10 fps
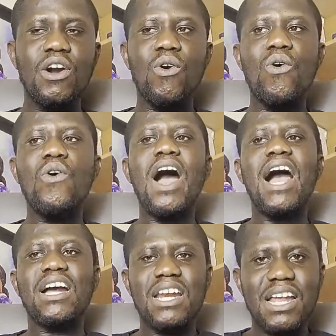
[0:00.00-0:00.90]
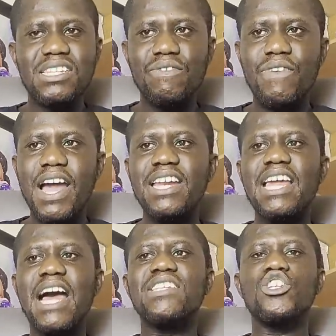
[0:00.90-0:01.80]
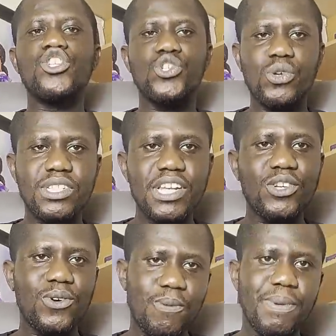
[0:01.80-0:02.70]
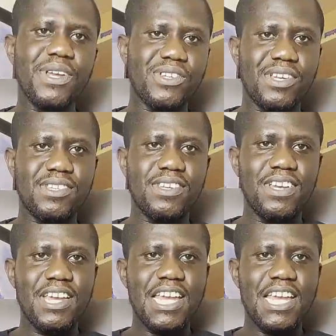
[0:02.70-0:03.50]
or are classified as shortage occupations,